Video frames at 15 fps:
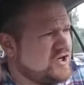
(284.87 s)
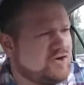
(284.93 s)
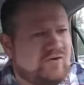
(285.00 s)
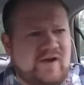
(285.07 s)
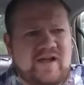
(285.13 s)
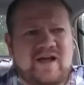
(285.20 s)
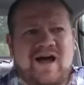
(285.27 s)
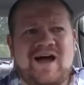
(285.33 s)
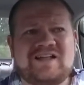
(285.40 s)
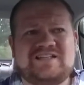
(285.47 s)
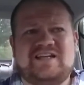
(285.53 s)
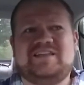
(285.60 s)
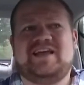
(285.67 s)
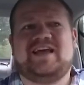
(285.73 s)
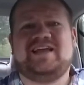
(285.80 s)
to create
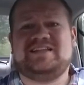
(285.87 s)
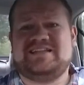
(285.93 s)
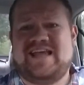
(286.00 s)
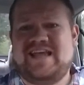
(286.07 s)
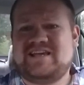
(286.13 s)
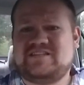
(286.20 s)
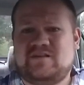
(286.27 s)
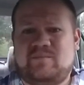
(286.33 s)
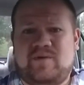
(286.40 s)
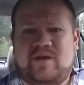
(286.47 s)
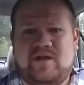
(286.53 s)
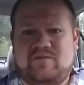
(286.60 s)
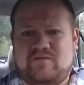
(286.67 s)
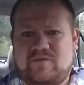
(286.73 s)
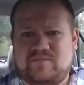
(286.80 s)
content that can take
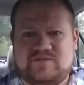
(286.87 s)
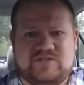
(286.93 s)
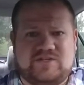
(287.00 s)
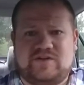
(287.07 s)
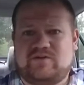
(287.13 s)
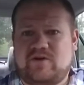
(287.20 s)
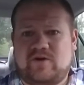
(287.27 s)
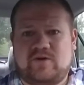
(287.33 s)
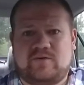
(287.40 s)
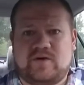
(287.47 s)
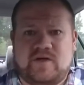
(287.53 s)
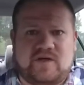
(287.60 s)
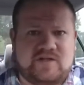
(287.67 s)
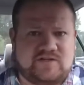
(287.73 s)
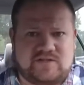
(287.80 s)
somebody from
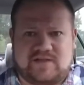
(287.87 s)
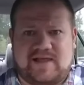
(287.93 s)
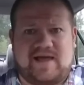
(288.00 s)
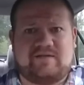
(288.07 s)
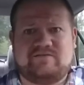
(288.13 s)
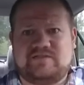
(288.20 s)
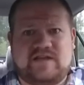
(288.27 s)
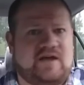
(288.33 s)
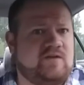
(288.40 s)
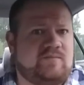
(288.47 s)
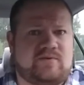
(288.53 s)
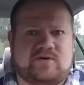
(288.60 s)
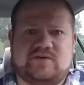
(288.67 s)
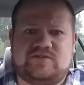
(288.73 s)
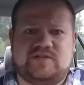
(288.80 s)
zero to live
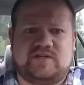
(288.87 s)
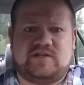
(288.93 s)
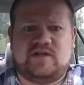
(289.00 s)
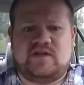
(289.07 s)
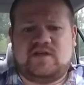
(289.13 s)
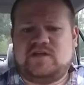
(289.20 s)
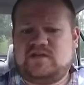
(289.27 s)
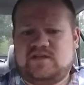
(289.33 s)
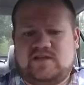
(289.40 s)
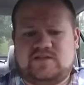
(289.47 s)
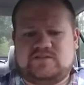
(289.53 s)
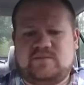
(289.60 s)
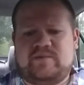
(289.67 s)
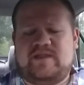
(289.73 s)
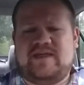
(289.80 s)
sound person.
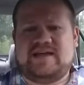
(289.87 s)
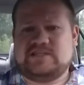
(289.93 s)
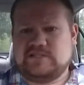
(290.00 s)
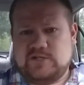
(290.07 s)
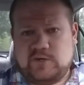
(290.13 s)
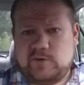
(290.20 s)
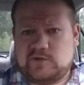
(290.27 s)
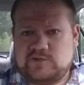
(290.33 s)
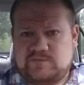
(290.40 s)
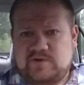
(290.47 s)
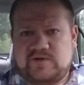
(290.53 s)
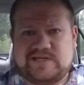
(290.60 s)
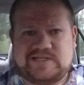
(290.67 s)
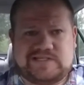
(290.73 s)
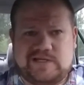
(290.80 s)
Like somebody that has no
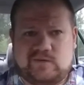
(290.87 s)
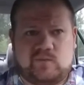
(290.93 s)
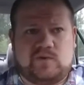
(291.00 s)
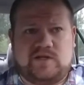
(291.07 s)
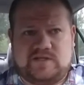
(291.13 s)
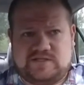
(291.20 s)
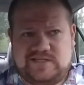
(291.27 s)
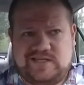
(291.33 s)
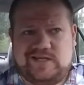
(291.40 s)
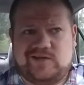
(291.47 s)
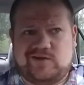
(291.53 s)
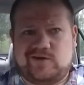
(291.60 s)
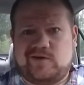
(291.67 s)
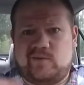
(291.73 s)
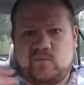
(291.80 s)
experience, that is
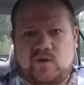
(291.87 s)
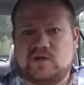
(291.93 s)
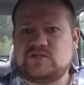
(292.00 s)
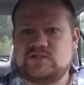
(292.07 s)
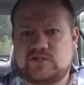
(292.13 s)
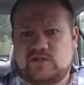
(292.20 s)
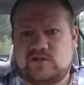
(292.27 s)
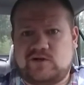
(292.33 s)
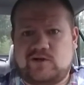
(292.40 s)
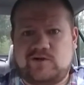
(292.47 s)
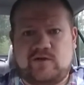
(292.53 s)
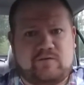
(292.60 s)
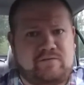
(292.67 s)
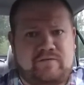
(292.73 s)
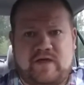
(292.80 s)
eager and wants to
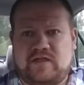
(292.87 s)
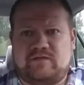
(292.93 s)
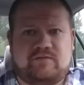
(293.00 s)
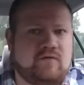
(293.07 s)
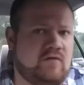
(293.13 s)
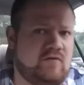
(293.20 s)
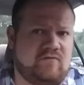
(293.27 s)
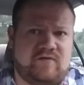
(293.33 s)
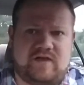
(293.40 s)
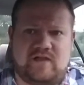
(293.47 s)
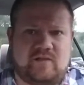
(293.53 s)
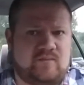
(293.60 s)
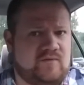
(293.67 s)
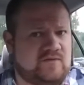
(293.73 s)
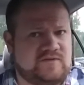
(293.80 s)
learn, they're faithful,
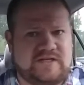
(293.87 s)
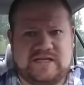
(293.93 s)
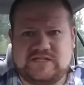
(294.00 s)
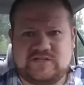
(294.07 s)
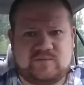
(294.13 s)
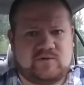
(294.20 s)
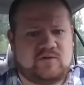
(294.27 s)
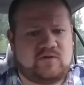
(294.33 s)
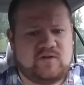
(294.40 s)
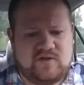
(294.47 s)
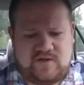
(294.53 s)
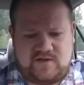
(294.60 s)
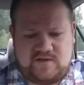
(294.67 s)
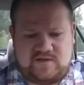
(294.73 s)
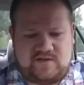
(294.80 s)
available, teachable.
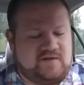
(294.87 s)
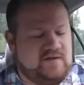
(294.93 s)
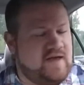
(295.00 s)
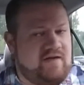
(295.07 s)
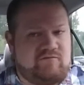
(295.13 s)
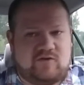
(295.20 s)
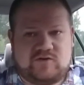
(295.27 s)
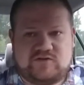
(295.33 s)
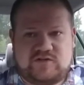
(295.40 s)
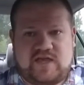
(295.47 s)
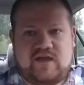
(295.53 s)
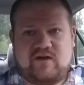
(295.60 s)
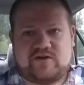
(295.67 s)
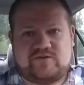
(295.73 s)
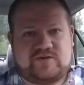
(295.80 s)
You have those
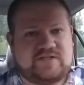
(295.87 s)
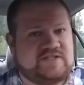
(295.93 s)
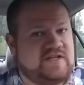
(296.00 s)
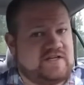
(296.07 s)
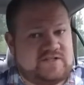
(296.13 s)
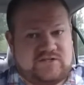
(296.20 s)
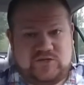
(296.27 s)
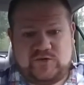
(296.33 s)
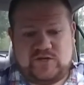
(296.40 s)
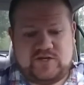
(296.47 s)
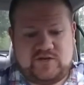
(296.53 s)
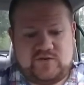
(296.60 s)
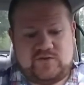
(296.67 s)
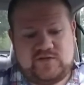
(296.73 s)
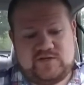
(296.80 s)
characteristics, you
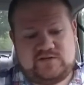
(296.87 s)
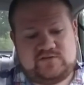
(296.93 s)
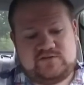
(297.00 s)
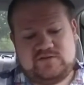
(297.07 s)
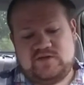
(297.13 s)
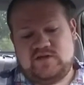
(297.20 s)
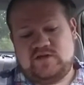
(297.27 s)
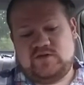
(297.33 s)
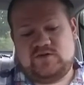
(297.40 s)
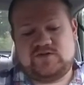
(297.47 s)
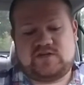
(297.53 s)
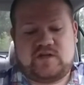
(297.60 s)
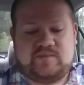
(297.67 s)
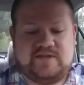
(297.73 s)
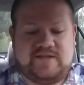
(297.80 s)
can do this. You
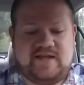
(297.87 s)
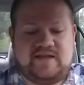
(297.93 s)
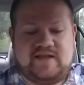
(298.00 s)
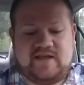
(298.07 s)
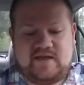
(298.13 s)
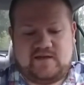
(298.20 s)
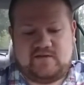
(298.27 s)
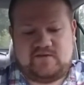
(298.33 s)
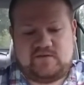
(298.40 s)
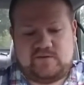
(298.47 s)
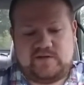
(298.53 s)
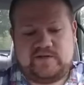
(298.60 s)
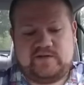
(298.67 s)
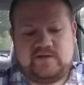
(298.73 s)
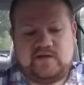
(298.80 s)
just got to be dedicated
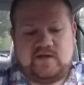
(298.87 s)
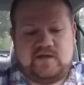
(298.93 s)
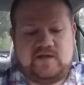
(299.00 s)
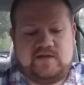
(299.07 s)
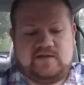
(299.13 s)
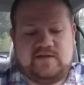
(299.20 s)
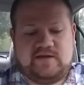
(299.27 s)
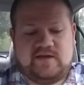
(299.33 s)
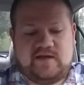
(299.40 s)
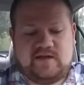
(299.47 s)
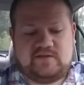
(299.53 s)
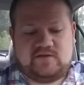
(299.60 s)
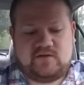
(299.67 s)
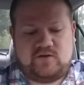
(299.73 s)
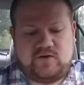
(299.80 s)
to it and
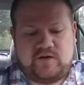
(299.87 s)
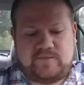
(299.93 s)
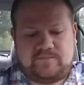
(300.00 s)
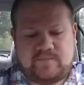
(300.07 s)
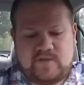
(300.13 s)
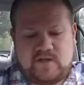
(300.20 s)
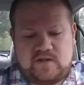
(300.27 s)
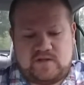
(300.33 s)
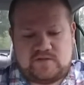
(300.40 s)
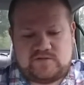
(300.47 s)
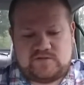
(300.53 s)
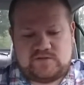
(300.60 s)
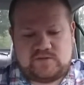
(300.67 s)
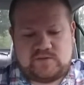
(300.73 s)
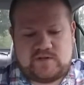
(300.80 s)
dedicated to learning.
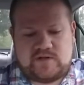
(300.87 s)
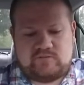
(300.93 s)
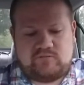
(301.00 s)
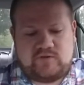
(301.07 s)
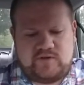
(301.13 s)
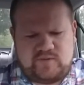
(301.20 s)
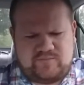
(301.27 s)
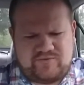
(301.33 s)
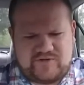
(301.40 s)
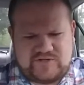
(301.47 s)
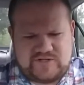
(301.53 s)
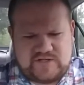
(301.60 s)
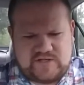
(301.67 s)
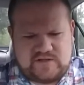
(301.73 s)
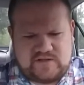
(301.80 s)
So uh, I uh, really
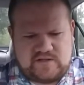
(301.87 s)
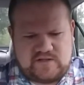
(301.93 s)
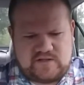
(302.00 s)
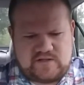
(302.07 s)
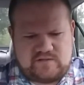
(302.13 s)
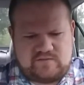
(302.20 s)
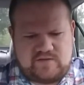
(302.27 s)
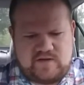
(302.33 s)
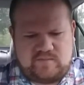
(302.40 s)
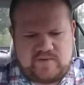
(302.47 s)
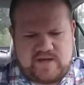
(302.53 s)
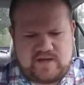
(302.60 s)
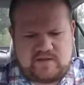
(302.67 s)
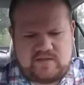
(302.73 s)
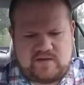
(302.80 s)
appreciate the uh, the
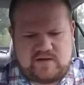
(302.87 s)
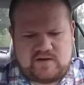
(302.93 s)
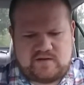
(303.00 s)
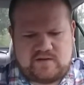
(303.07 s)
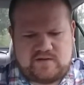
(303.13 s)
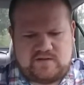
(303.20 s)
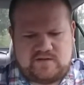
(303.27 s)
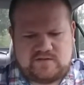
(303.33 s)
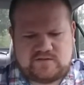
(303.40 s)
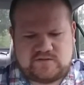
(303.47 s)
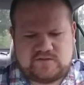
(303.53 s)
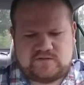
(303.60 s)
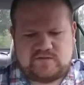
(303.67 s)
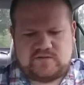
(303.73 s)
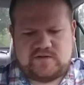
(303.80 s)
feedback there. That these
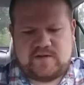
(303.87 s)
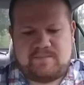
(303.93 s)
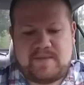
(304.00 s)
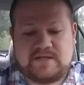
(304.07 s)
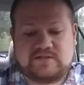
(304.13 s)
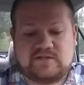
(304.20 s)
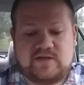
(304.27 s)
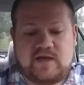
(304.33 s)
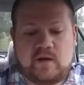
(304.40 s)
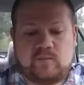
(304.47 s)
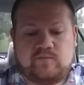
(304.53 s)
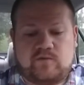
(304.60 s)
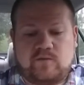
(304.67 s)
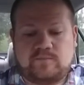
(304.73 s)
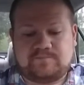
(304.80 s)
are immensely
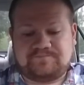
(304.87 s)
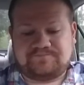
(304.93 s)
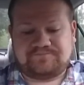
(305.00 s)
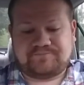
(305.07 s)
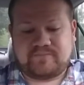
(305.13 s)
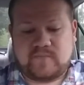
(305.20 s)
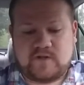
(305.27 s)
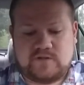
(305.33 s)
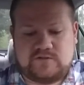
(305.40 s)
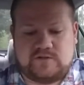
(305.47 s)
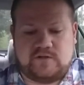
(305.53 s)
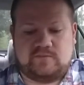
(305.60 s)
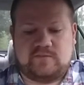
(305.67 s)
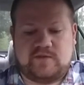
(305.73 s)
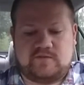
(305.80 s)
helpful.
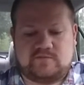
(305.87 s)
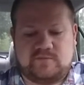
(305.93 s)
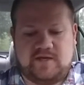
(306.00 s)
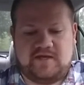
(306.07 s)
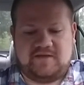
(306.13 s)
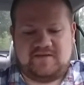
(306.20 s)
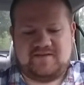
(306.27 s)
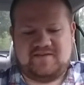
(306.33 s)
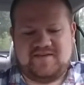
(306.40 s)
So gives me